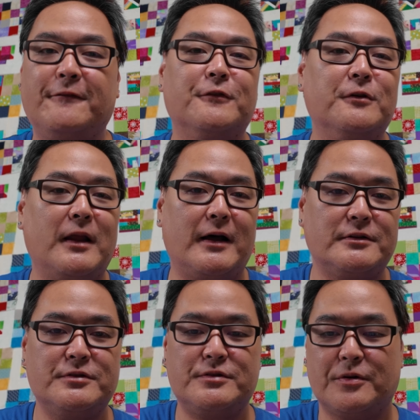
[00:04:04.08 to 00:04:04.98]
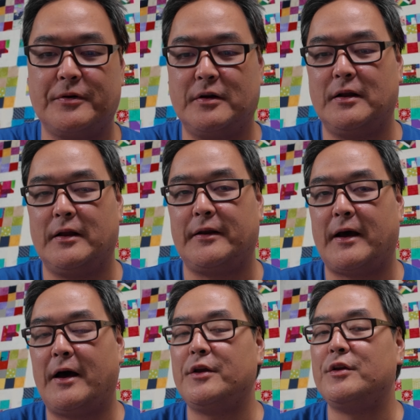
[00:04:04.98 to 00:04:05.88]
a full-on tutorial on
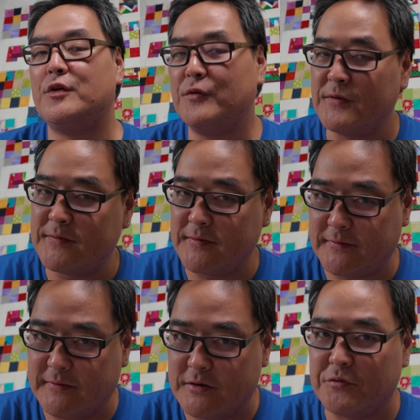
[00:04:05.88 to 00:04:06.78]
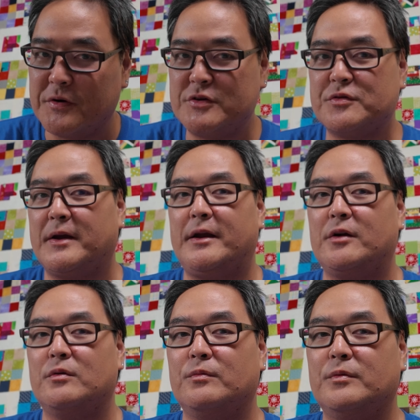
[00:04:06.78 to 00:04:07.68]
how to use the 60-degree
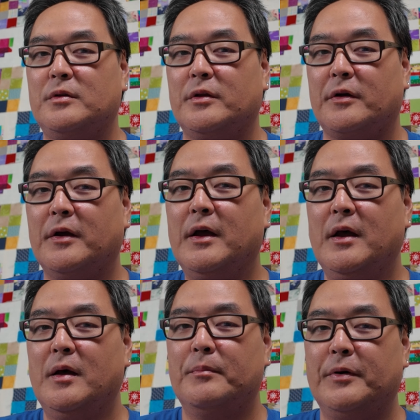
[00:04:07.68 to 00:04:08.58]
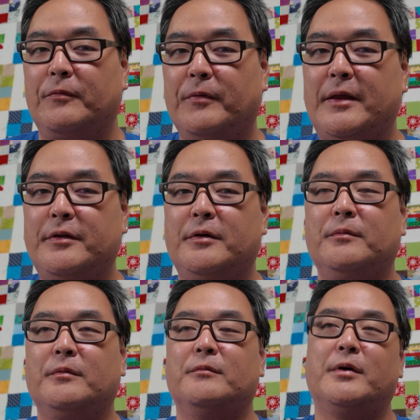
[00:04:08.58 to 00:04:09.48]
triangle ruler, but
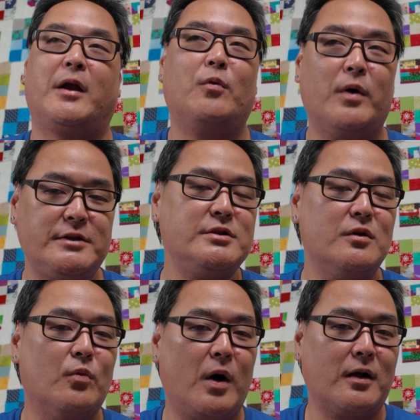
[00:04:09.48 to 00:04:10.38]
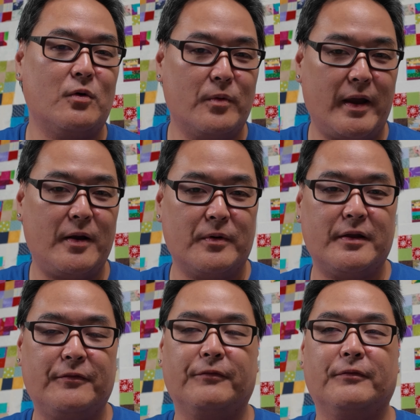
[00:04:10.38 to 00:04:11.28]
rather what I want you to walk away
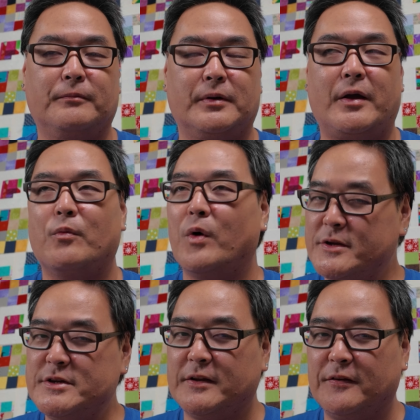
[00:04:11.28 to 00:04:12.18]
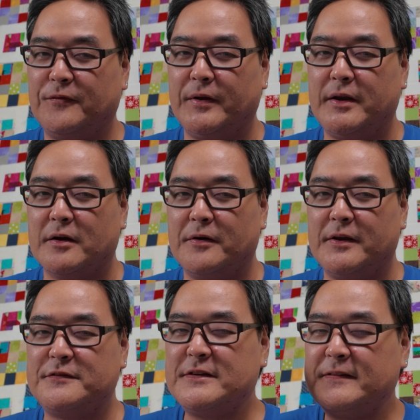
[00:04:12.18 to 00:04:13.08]
with by watching this video
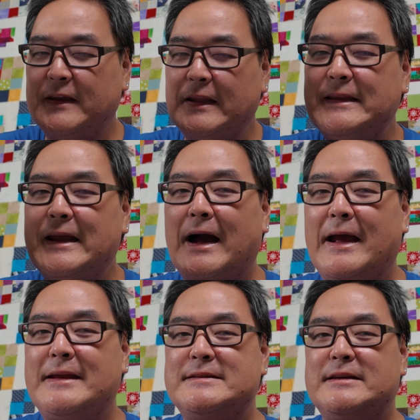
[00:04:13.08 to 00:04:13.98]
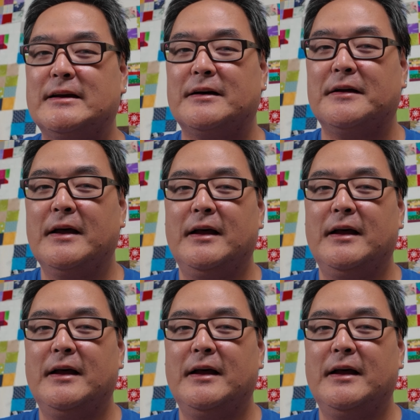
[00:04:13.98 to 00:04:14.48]
is just get the idea.